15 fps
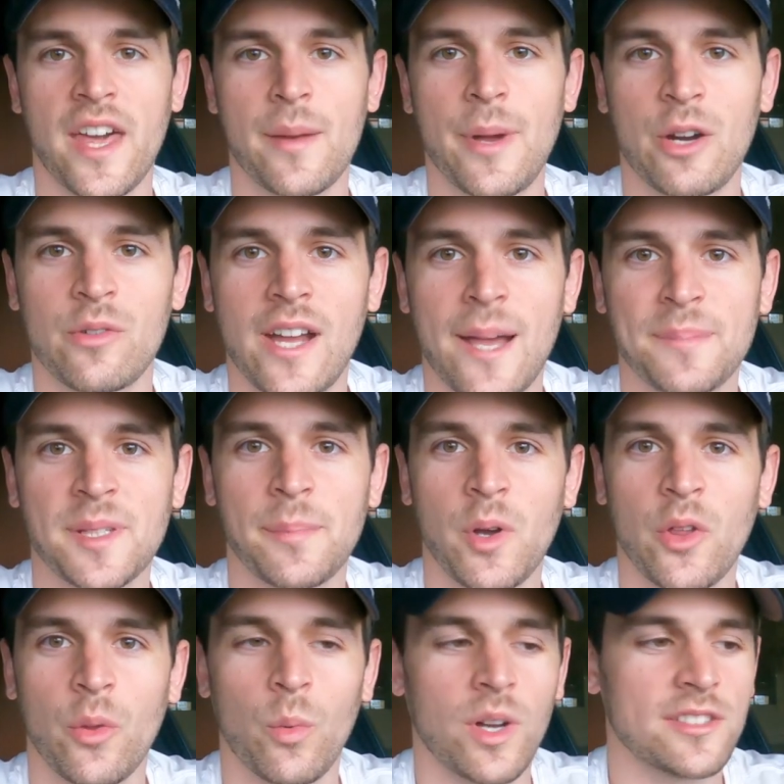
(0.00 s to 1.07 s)
that about wraps up
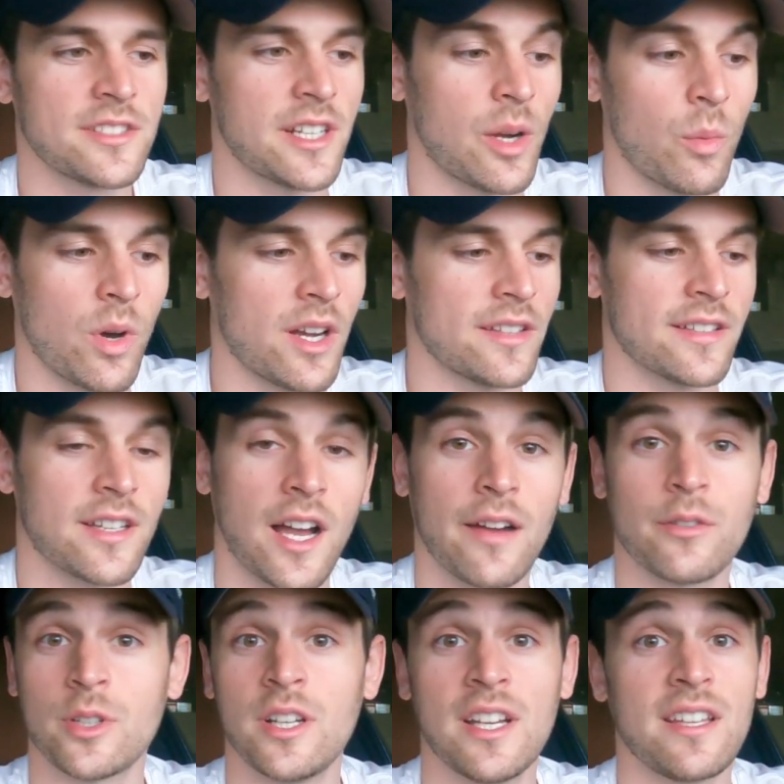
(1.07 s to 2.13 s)
all the ones that I wanted to
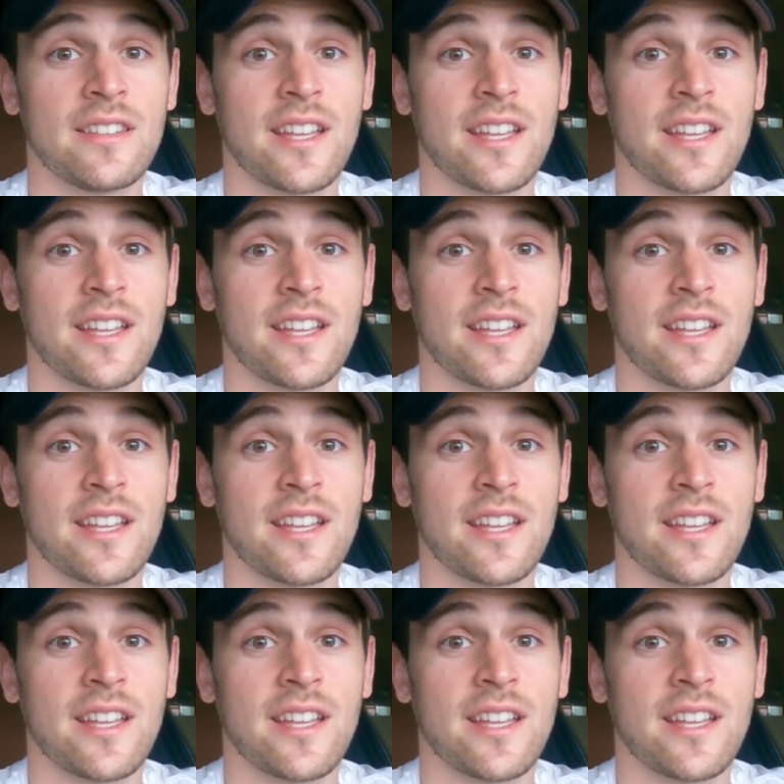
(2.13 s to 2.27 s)
cover.